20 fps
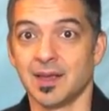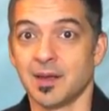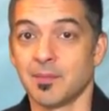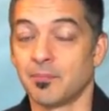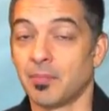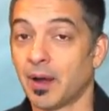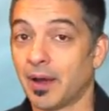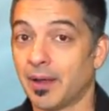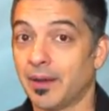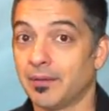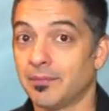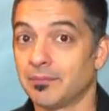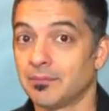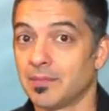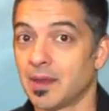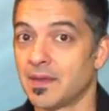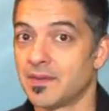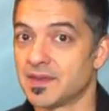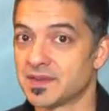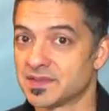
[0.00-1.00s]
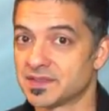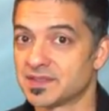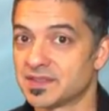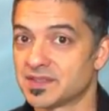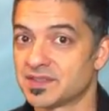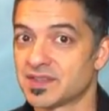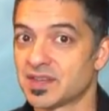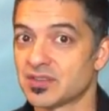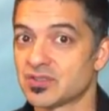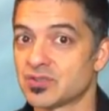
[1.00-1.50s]
But, and this is
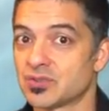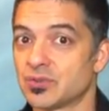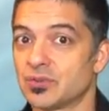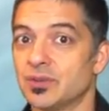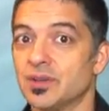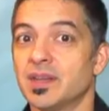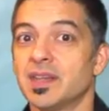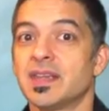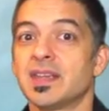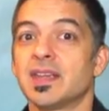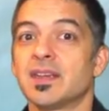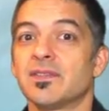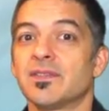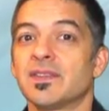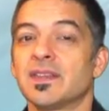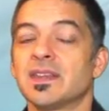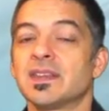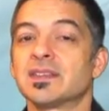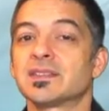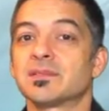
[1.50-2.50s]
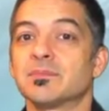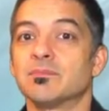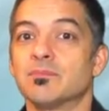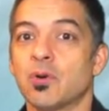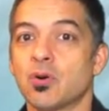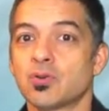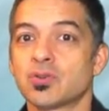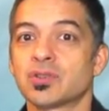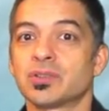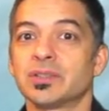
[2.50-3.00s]
essential, if he is
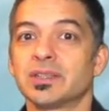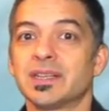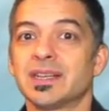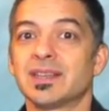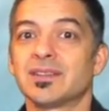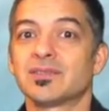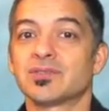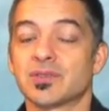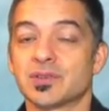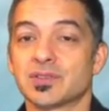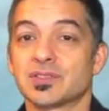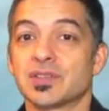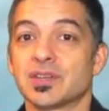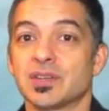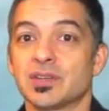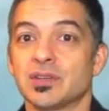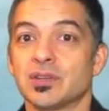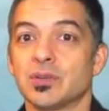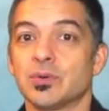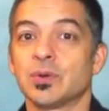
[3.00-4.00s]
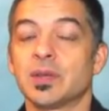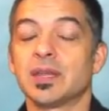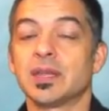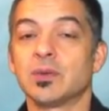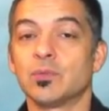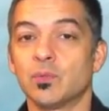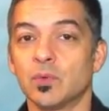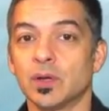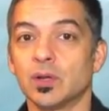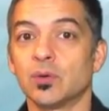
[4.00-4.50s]
emotionally interested in you,
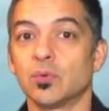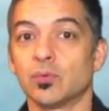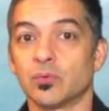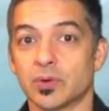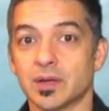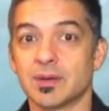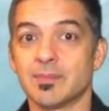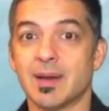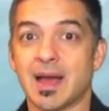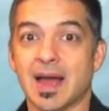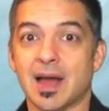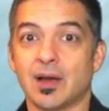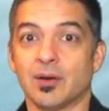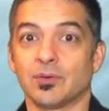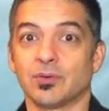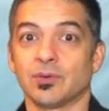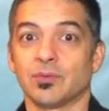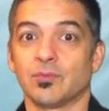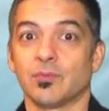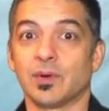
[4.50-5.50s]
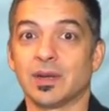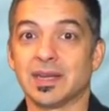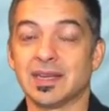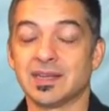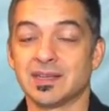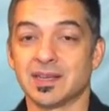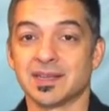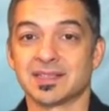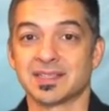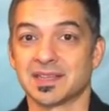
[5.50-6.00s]
he will rebound when he
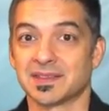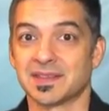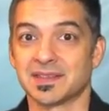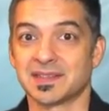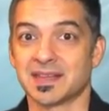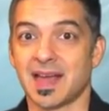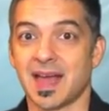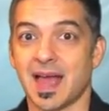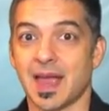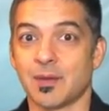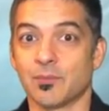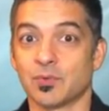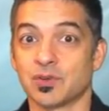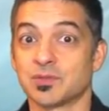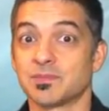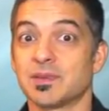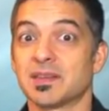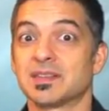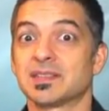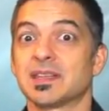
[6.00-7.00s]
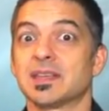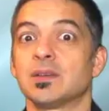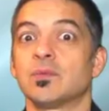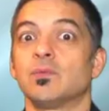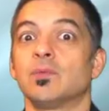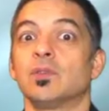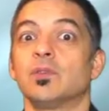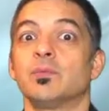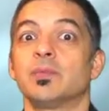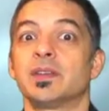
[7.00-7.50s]
does get the time, which means he
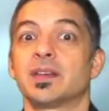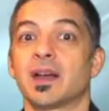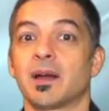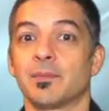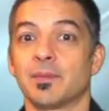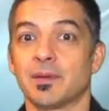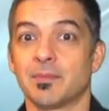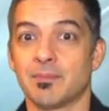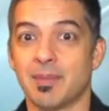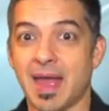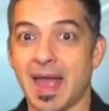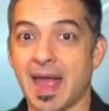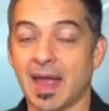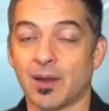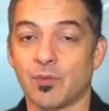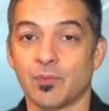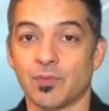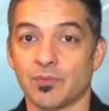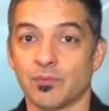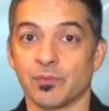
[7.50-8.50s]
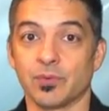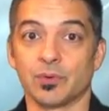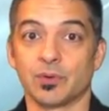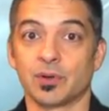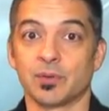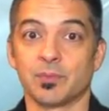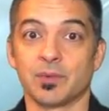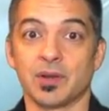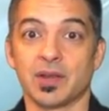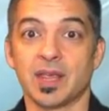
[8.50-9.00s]
will be coming back with real
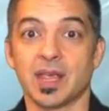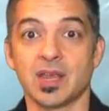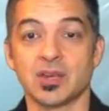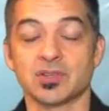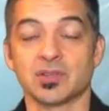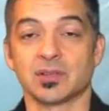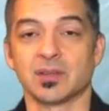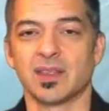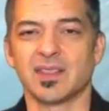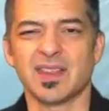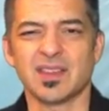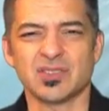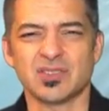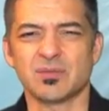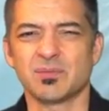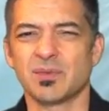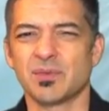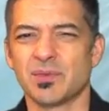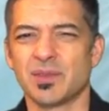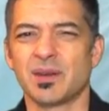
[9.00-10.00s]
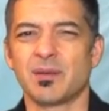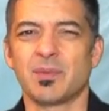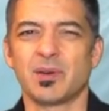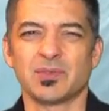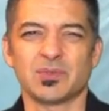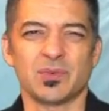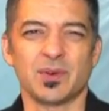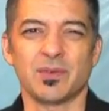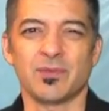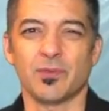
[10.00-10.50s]
communication, and that should be within
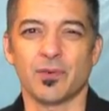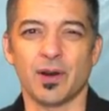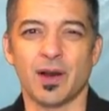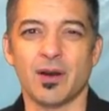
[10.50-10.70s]
about 24